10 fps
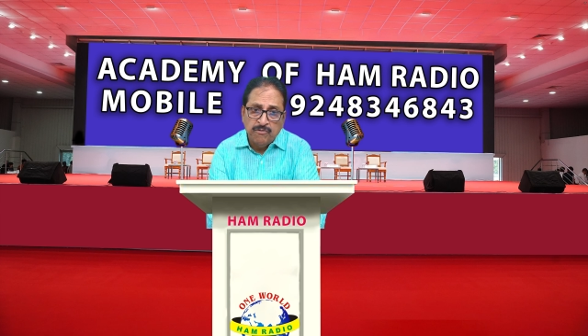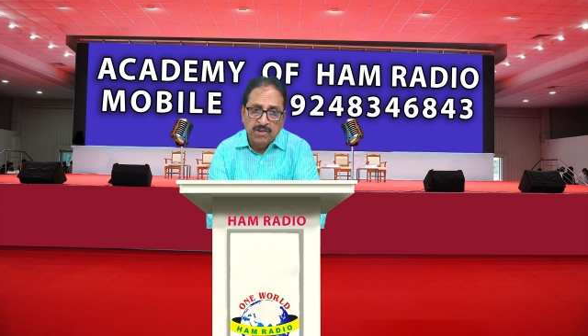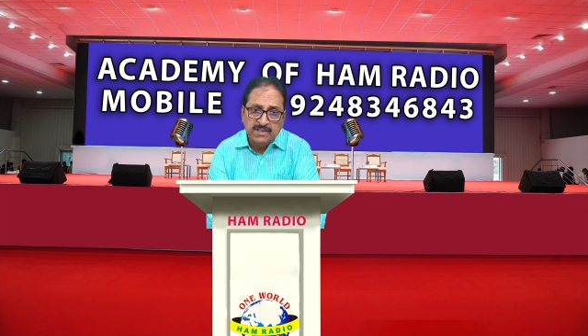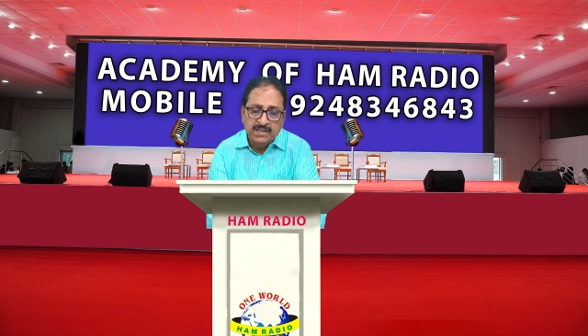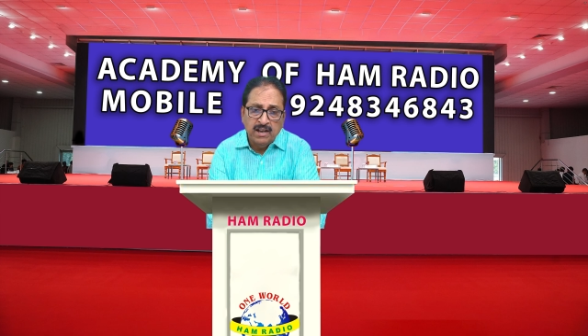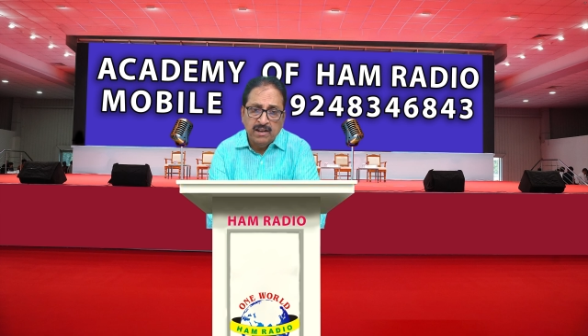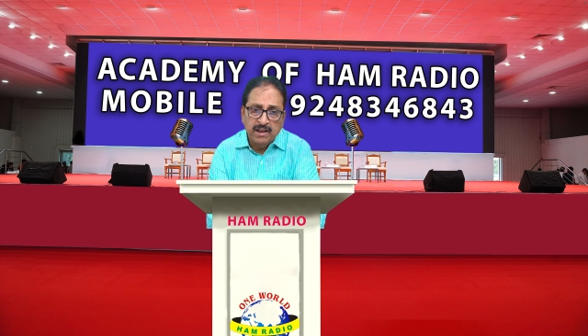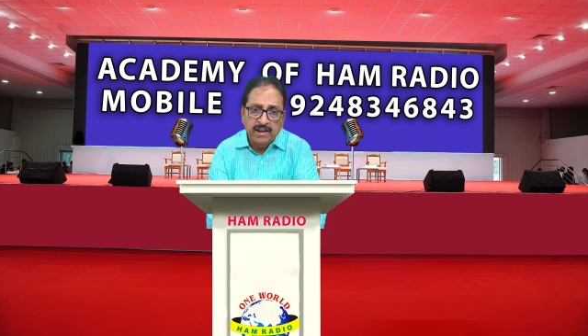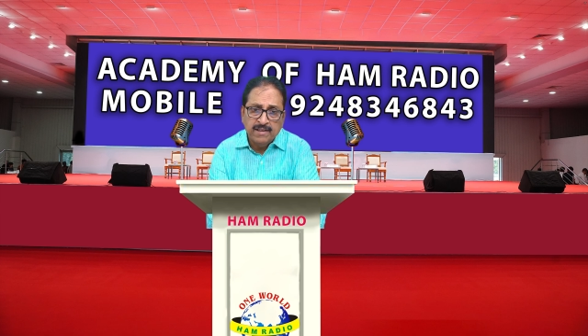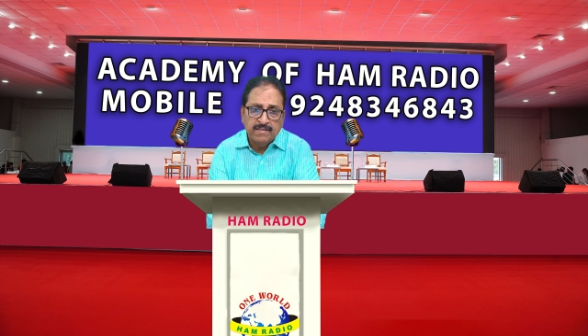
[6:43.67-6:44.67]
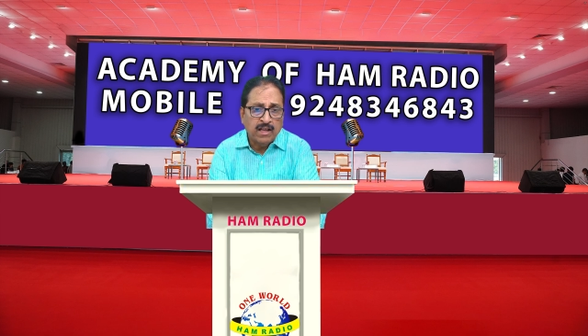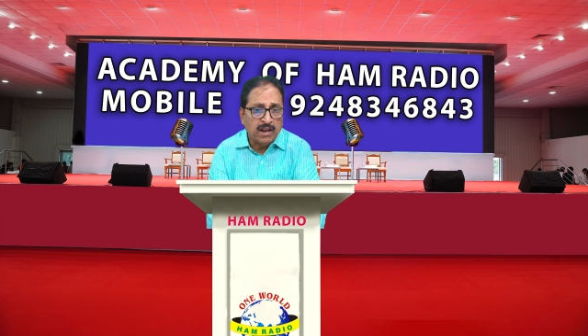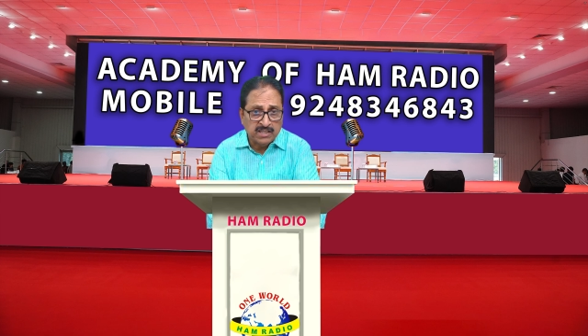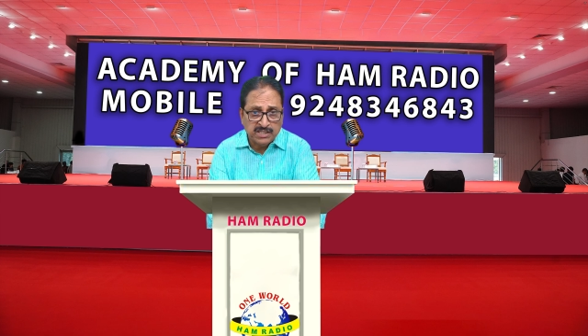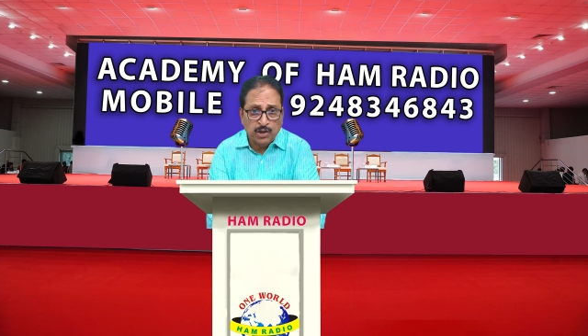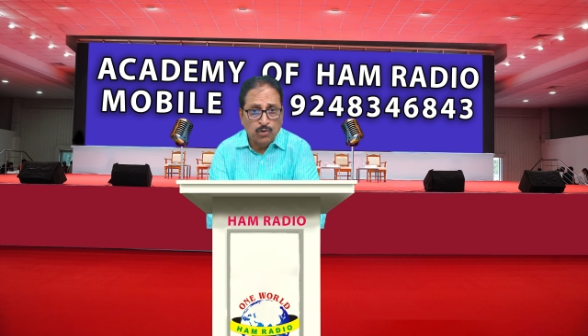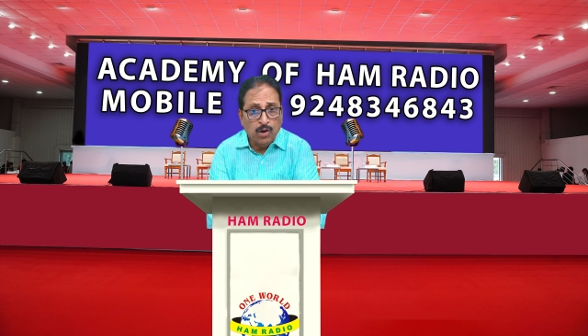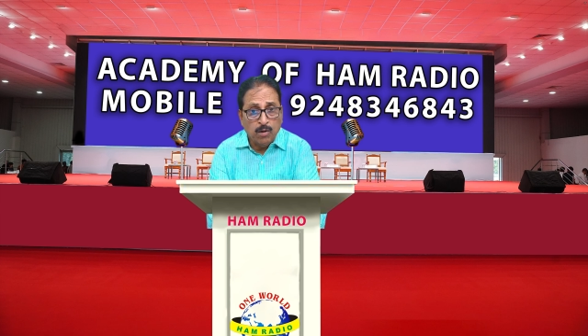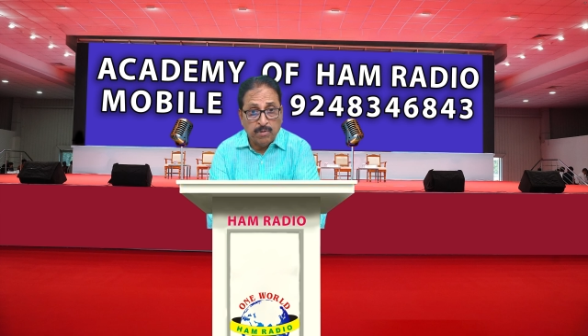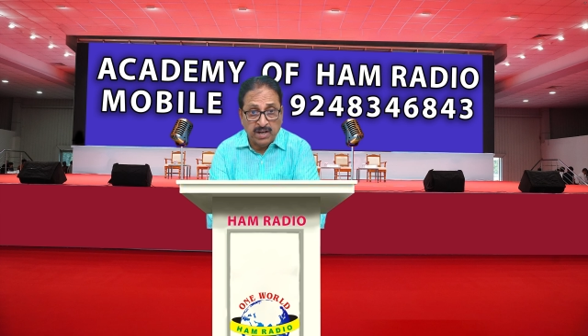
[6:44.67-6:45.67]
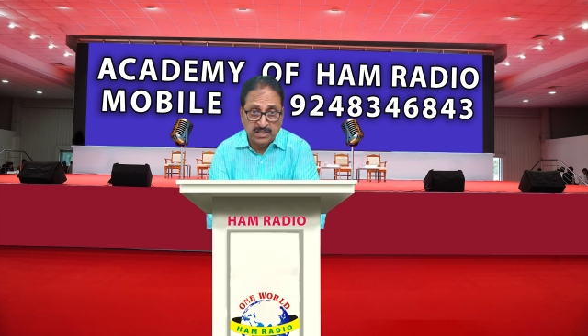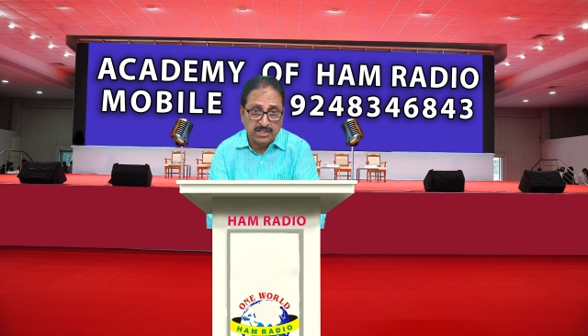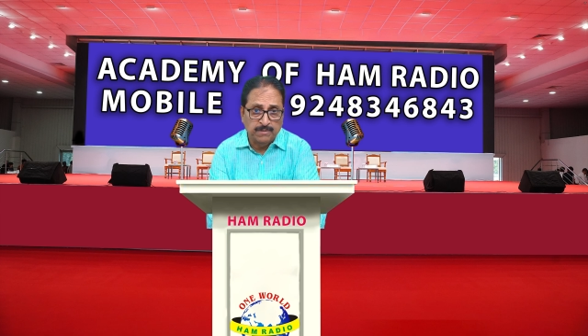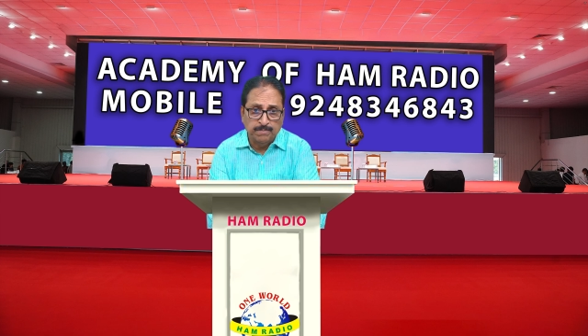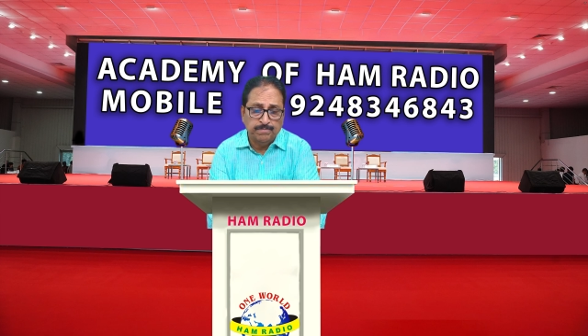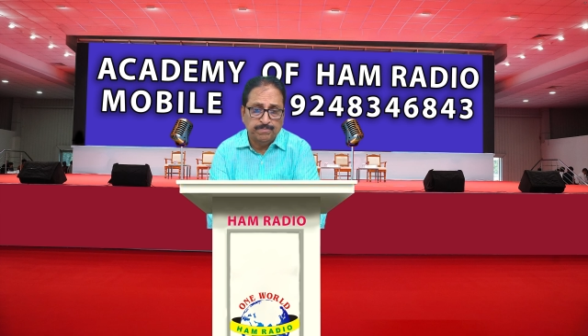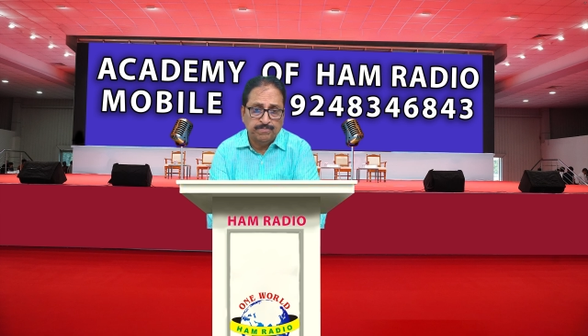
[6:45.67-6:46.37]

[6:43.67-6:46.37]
facilitate the rescue operation.